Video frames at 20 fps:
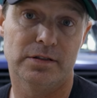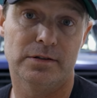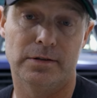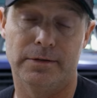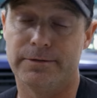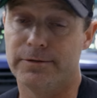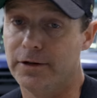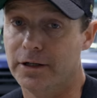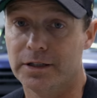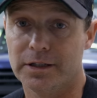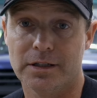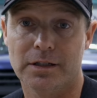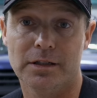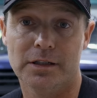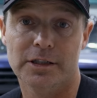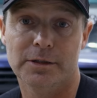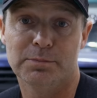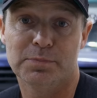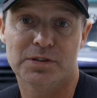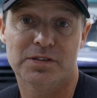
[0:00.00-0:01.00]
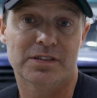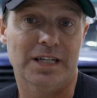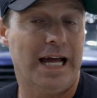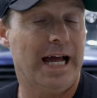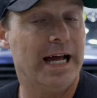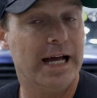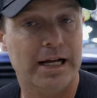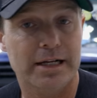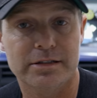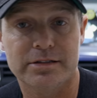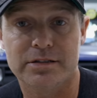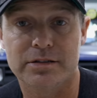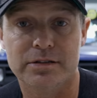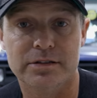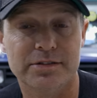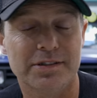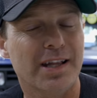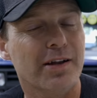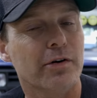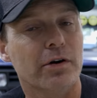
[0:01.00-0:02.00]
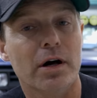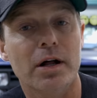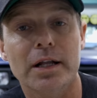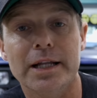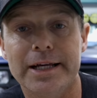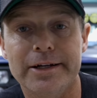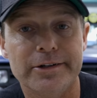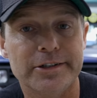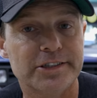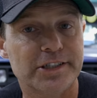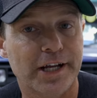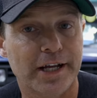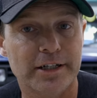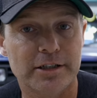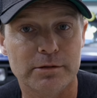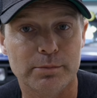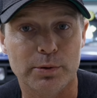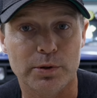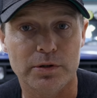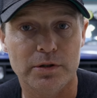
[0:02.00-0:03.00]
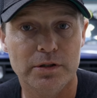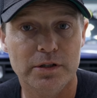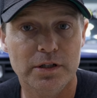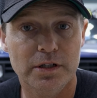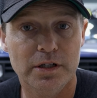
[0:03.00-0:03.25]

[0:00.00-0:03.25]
to front clips to axles, they're all interchangeable.